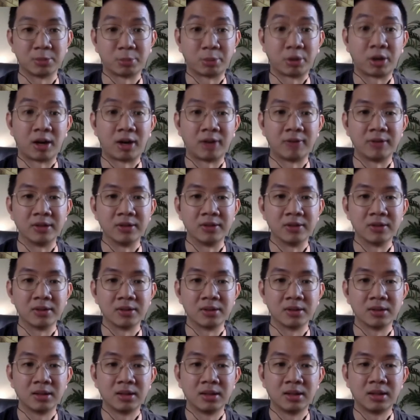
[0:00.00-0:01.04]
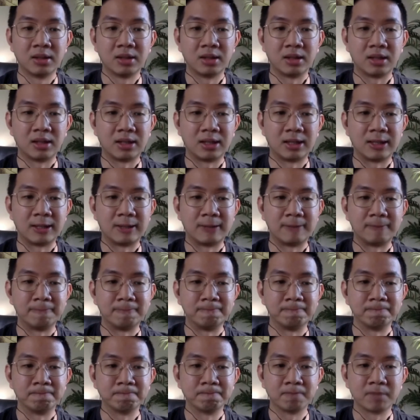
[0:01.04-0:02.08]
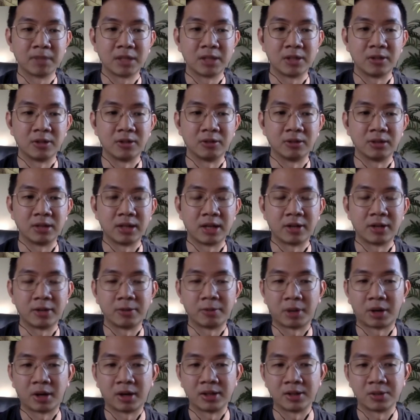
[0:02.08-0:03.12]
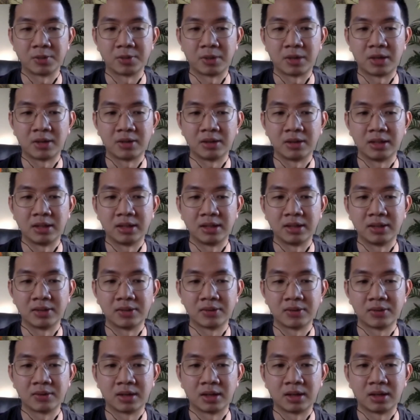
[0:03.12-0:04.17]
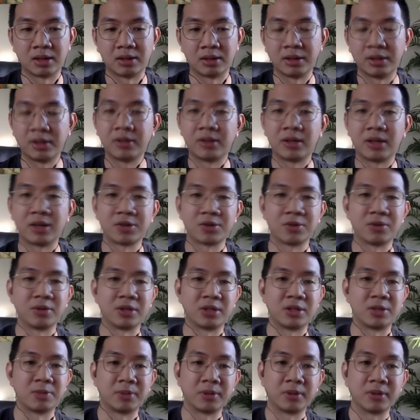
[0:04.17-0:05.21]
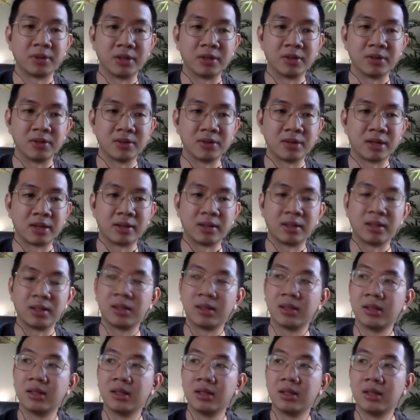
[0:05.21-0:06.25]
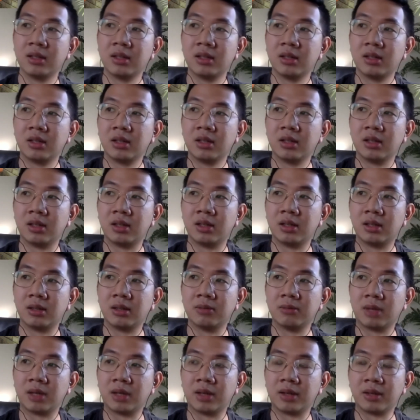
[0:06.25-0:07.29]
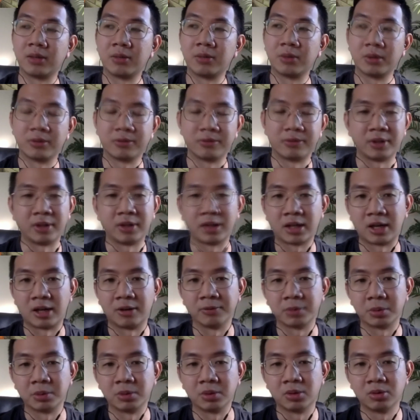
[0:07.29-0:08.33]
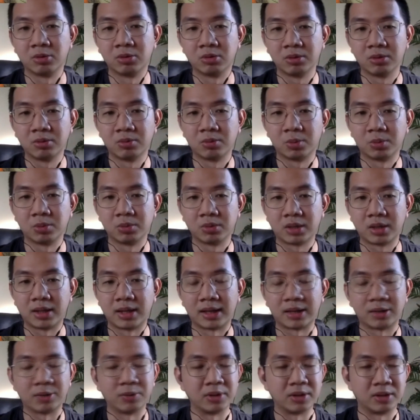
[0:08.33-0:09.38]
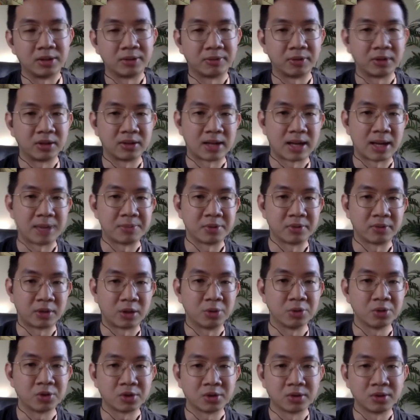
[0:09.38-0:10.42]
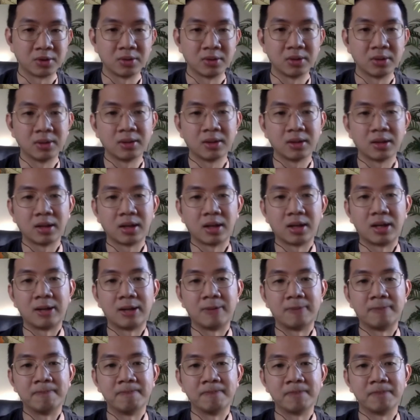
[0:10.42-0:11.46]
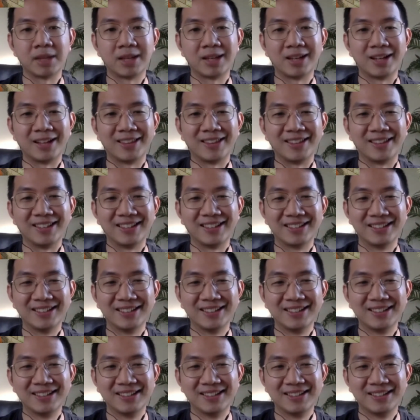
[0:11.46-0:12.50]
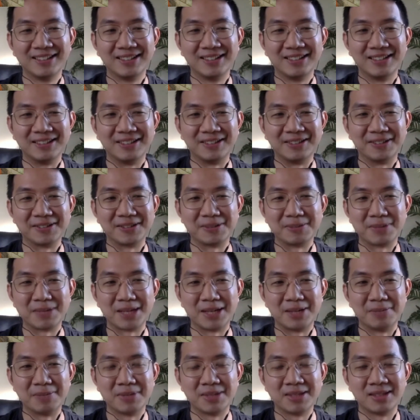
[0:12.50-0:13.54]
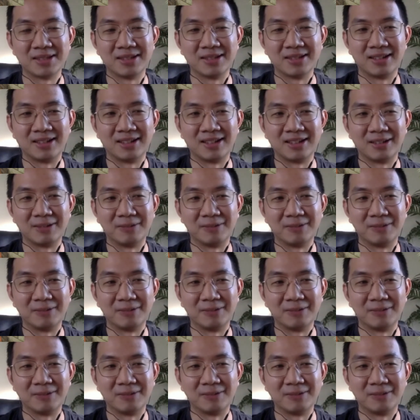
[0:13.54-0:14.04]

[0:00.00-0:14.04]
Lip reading: this province. The other part as well is international experience. I think we're very comfortable connecting with different types of cultures. And I think, sometimes